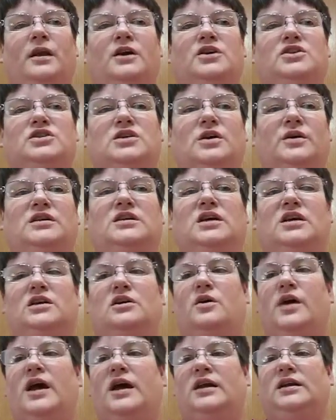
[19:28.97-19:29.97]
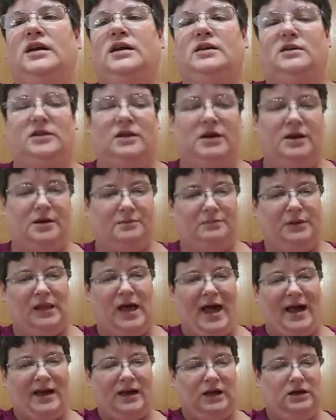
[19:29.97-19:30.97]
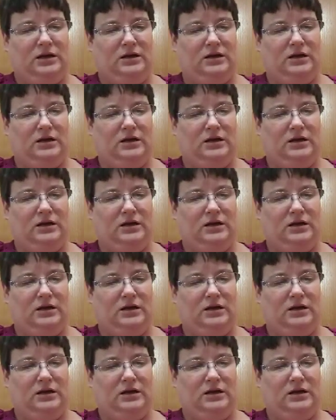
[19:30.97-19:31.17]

so I did go ahead and get the black